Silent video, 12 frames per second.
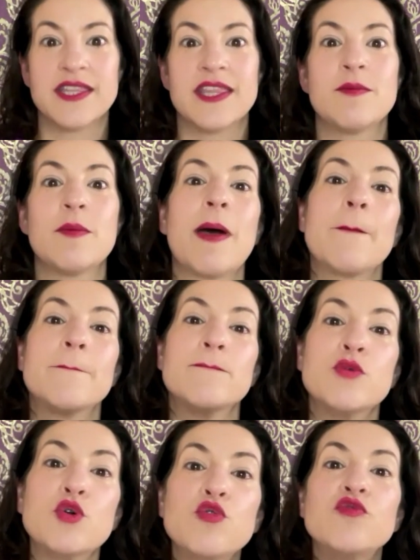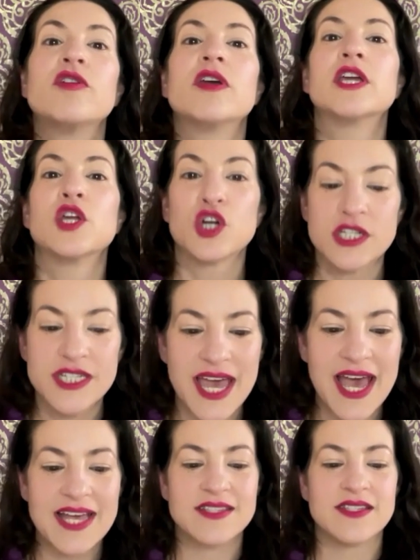to them about moving your
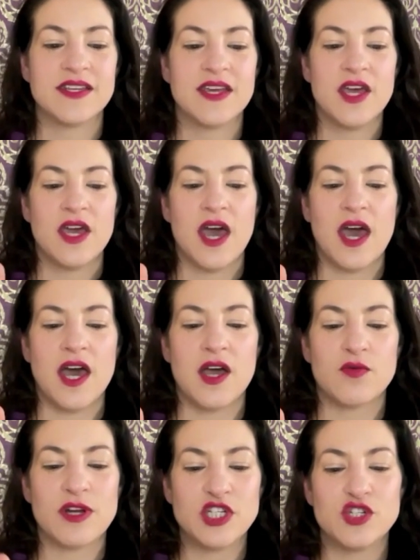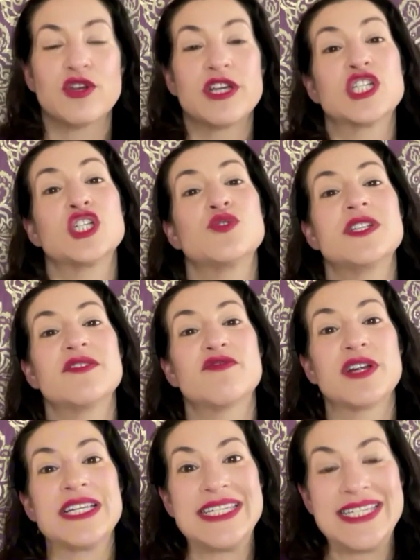test registration to a
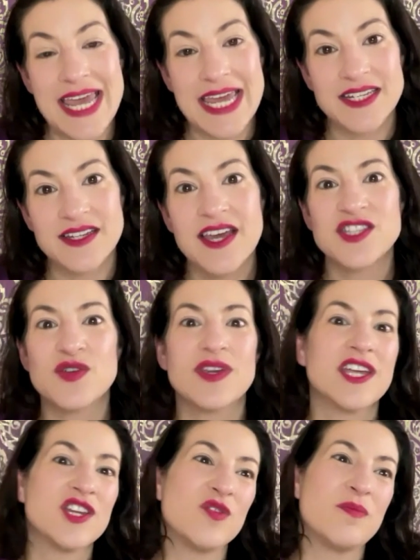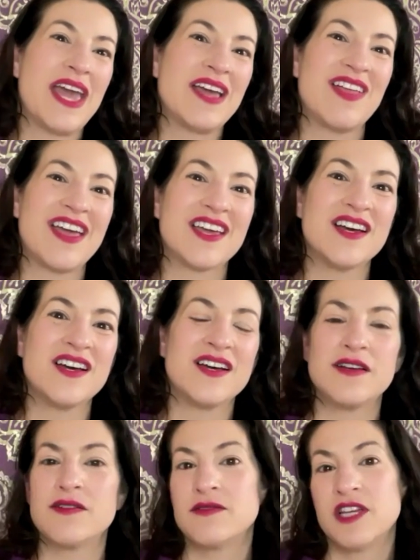different date. So again, you'll pay like
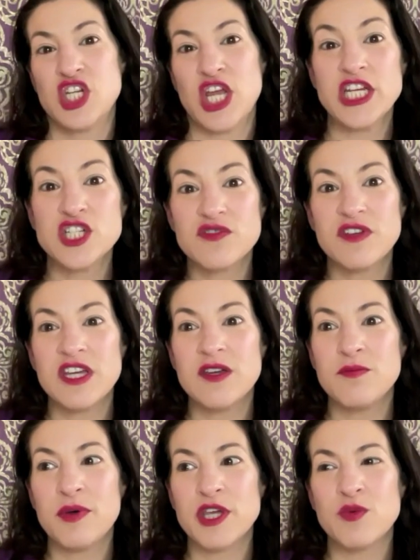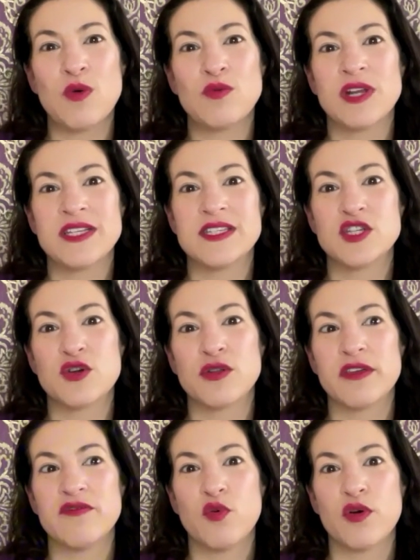a change fee, but you won't
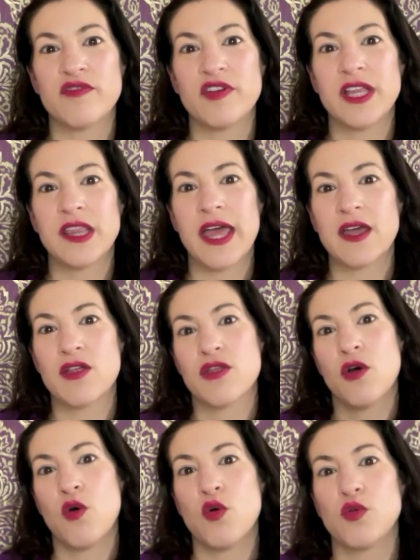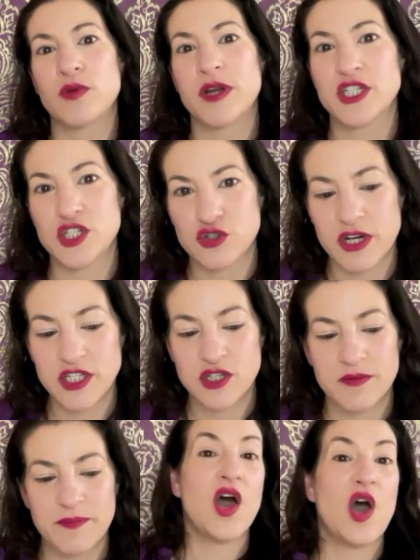necessarily forfeit like the whole
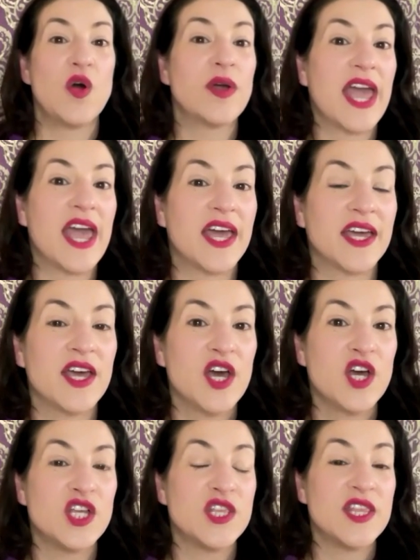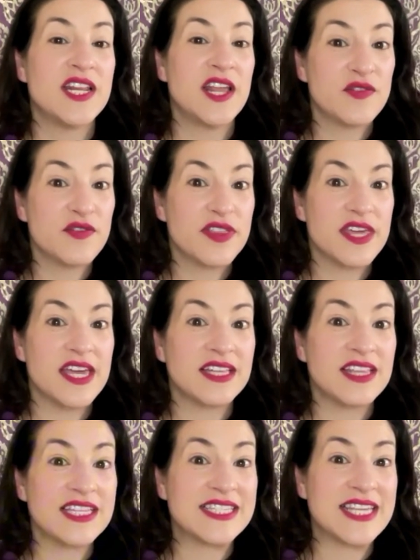registration. Okay, another
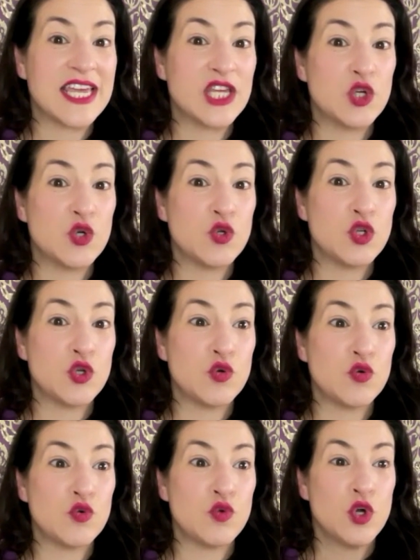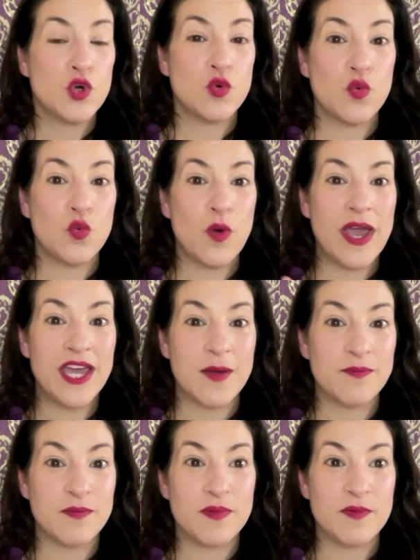thing, let's say you wake
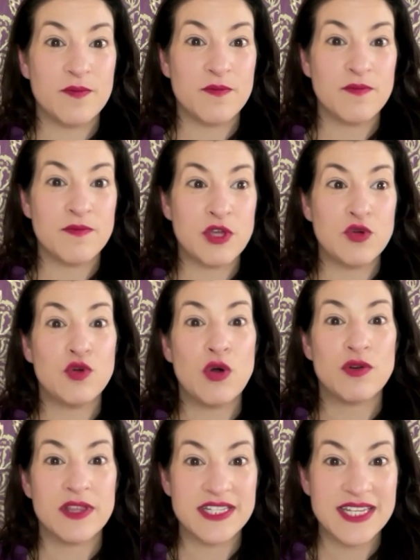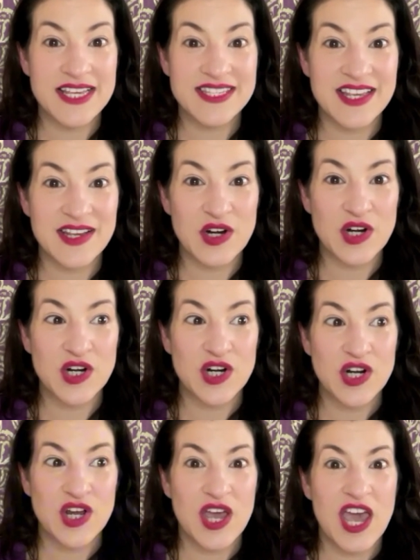up, you go to the test center
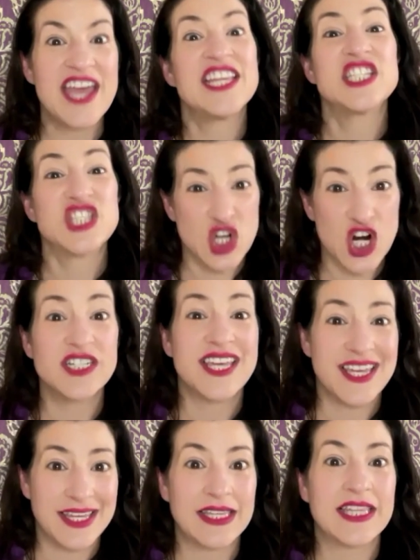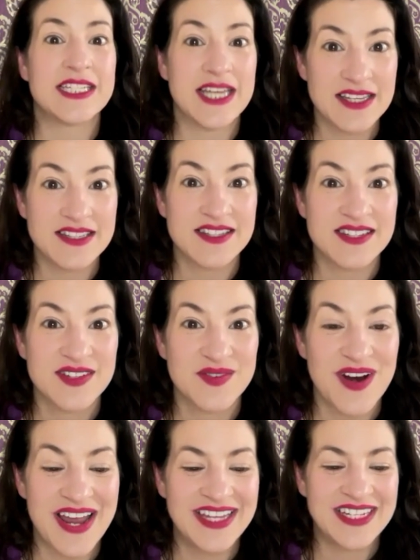and you start taking the test,
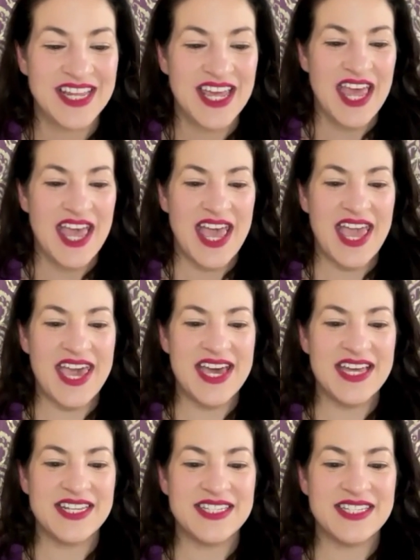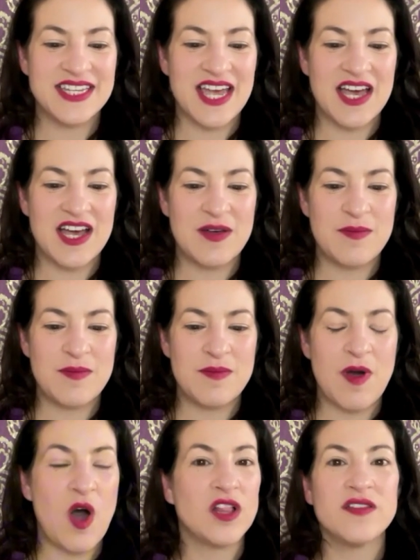right? And
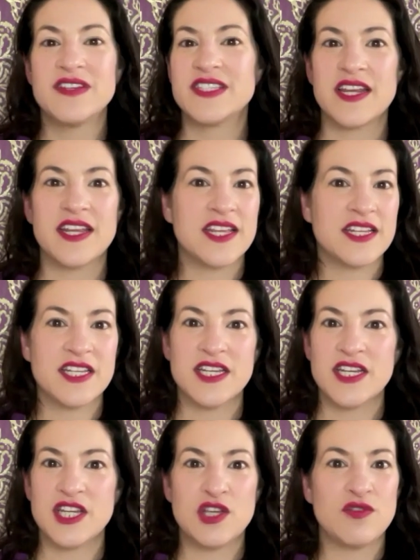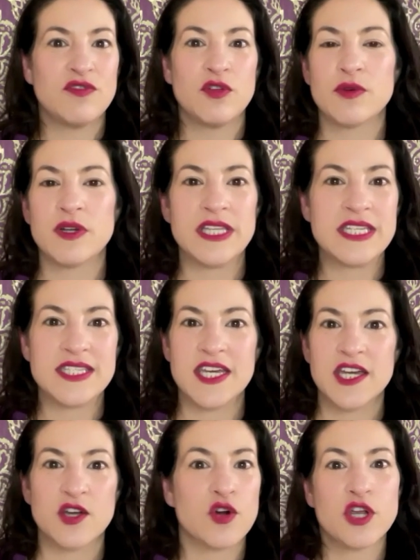all of a sudden you feel really
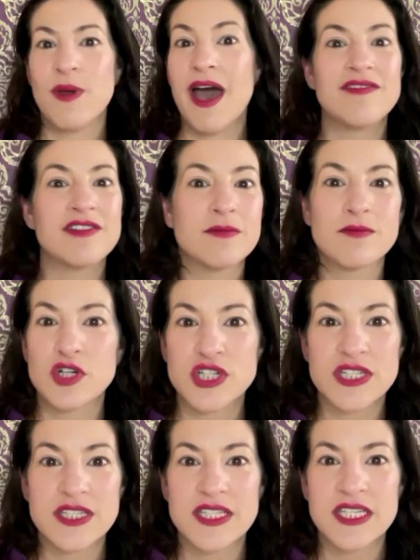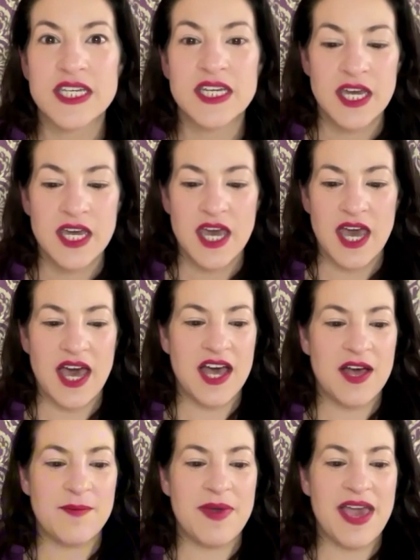sick or you have an emergency,
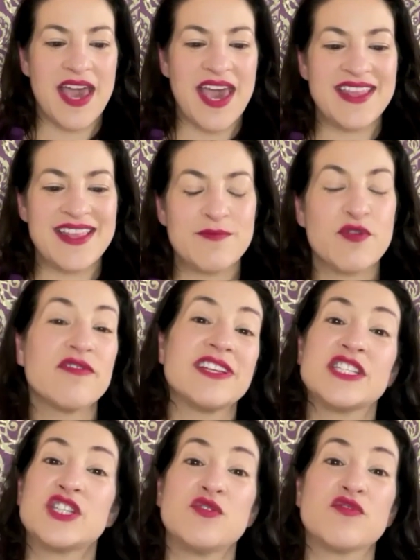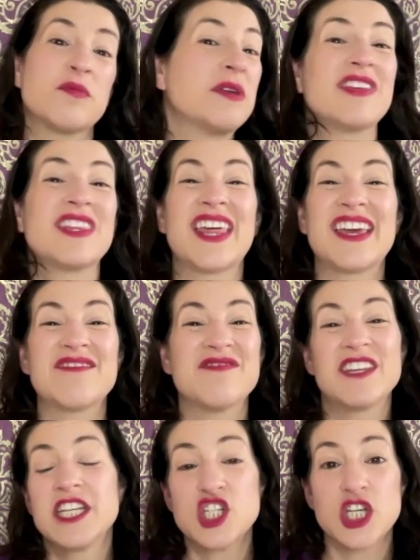and it prevents you from even like
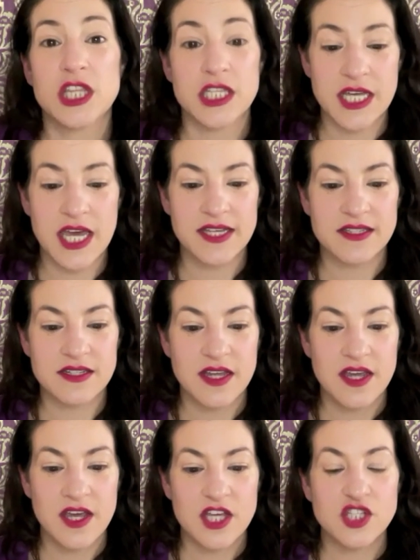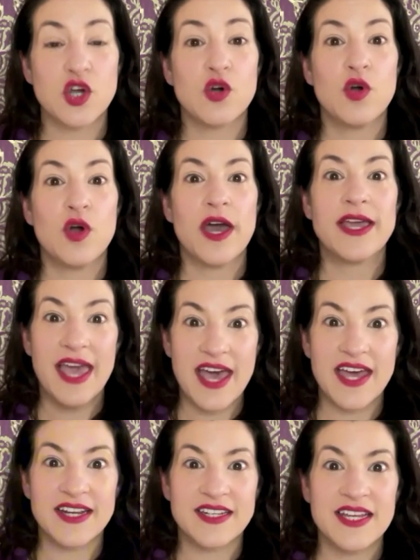finishing the test. So
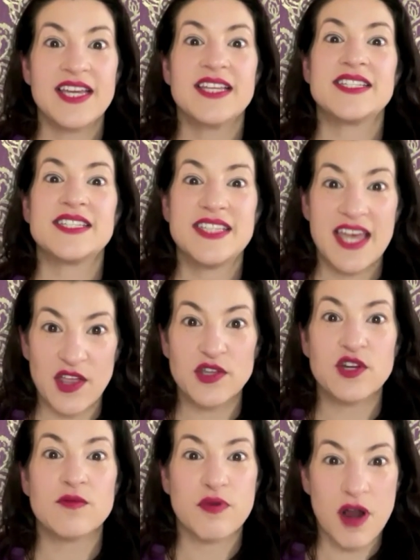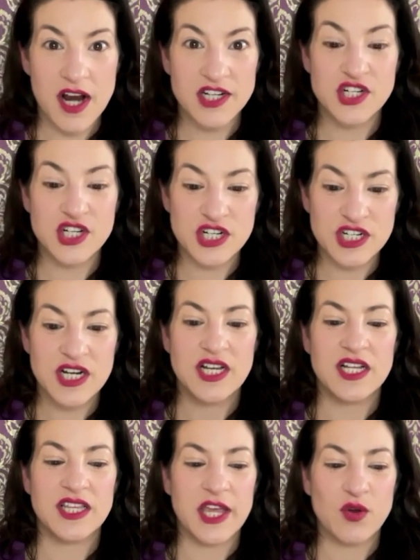again, tell your proctor
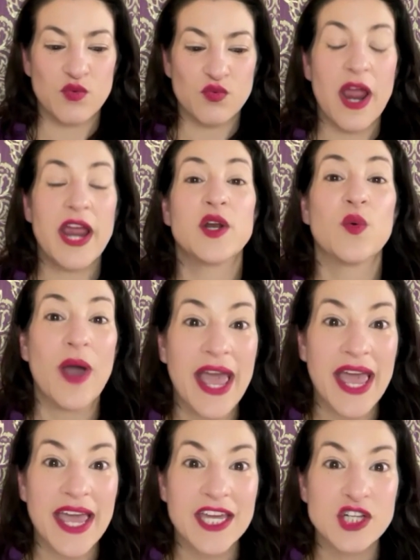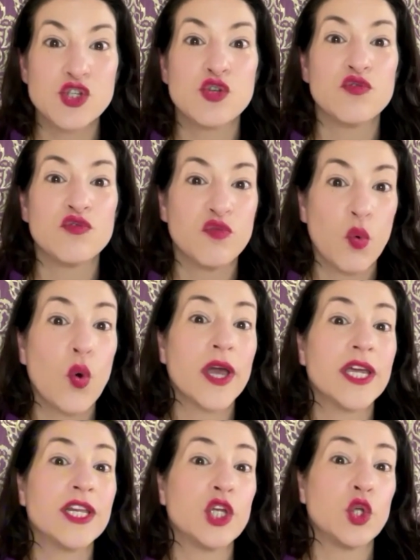like right away to
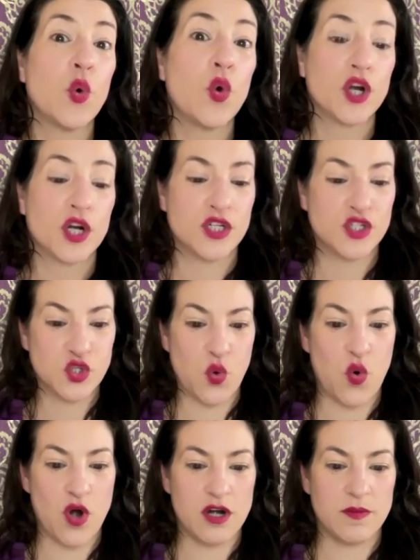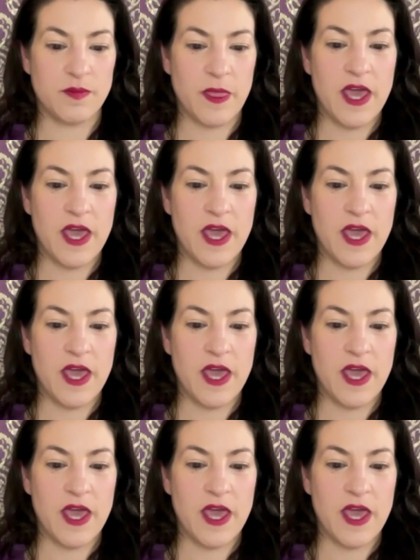void your score.